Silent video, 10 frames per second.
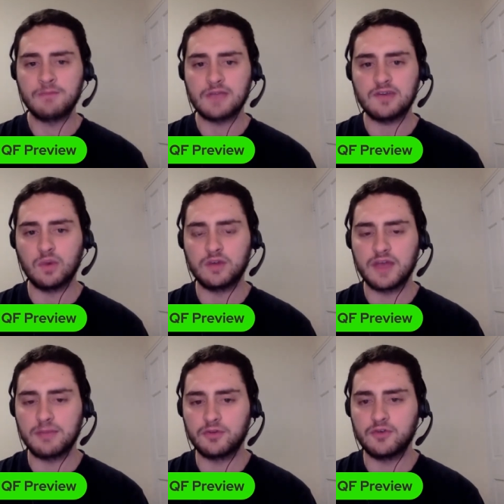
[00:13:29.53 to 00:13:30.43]
as he was
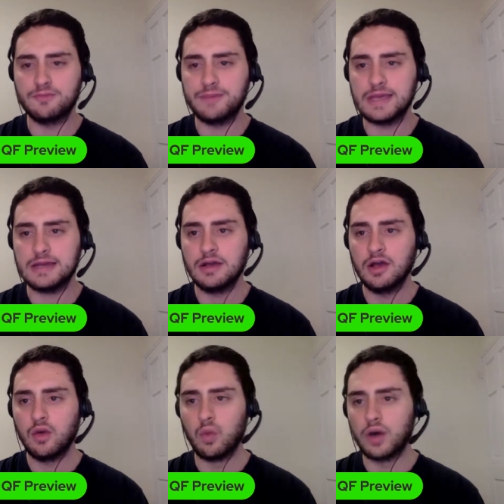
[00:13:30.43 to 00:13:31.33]
able to beat
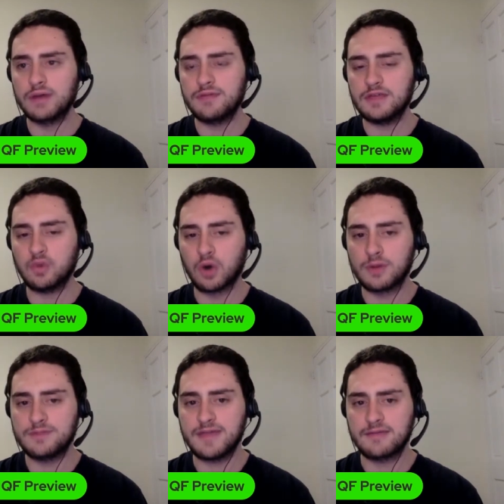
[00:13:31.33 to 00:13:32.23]
one of the
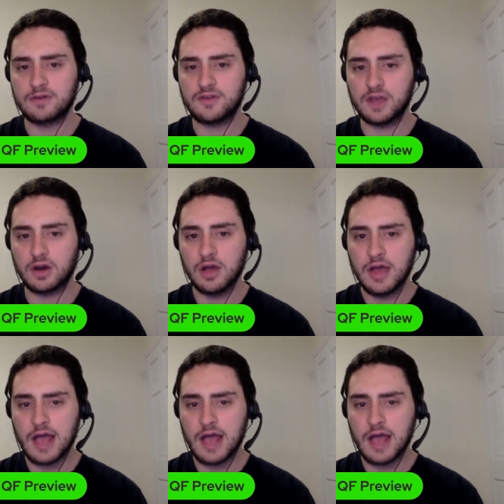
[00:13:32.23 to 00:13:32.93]
tournament favorites here,